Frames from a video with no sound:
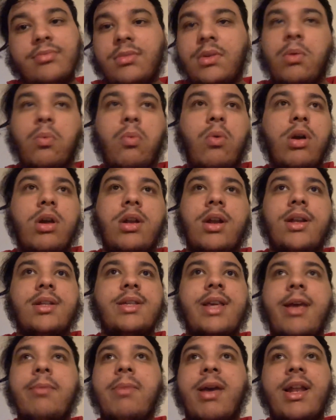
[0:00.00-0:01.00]
what can I
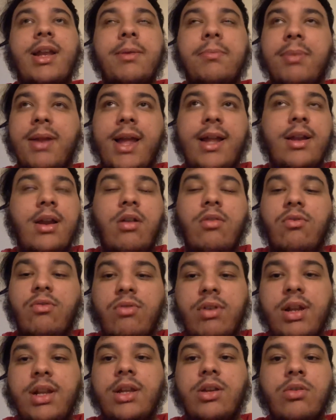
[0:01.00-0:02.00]
say, man? He played a
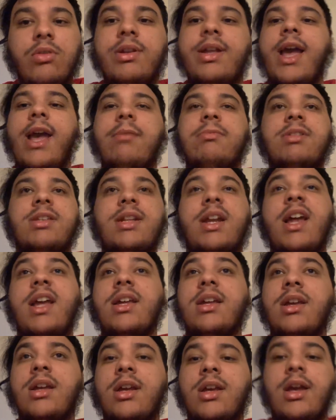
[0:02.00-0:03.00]
really good game today.
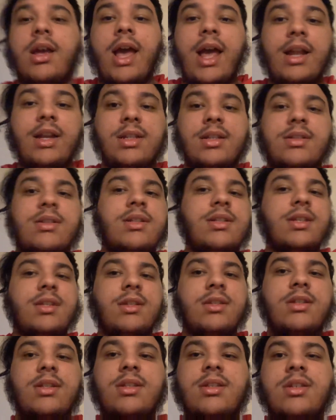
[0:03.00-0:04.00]
And this
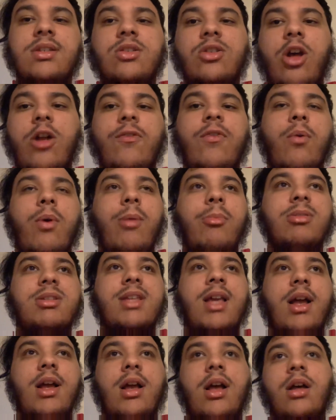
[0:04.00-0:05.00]
is known for
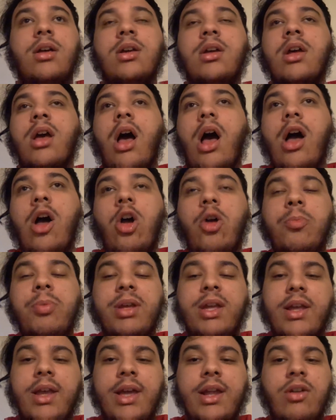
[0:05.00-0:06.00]
Wan-Bissaka. I hope he
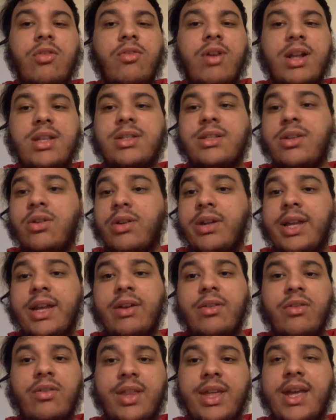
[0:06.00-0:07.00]
can get a rest here
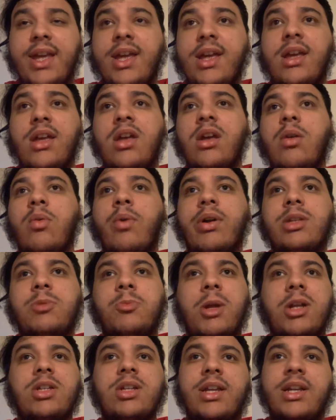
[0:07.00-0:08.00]
or there,
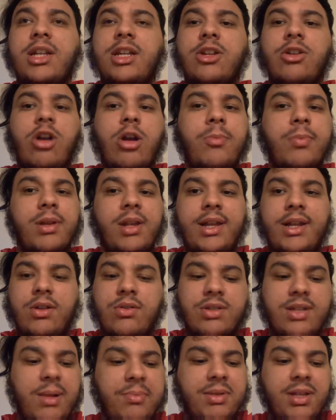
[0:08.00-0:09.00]
especially in the Europa League or
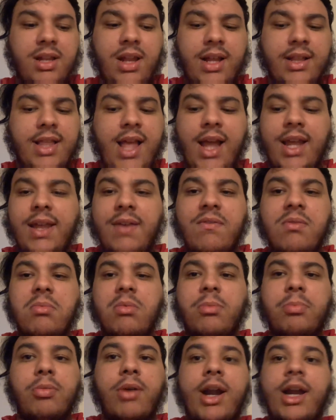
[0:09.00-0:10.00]
something like that. Give him a
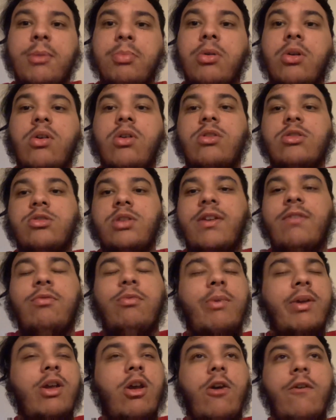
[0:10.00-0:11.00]
break, because if
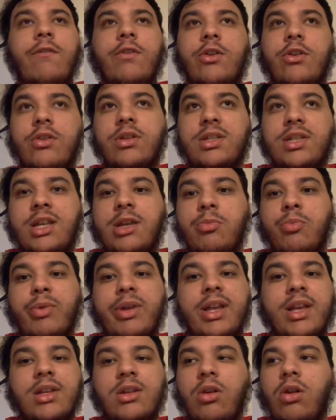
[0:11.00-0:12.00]
we overuse him, we
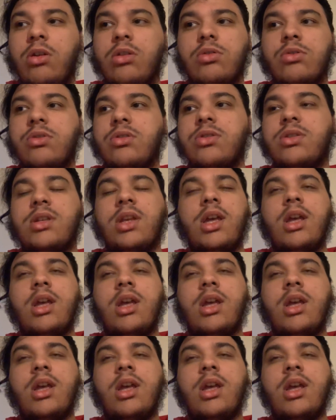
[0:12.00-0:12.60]
cannot lose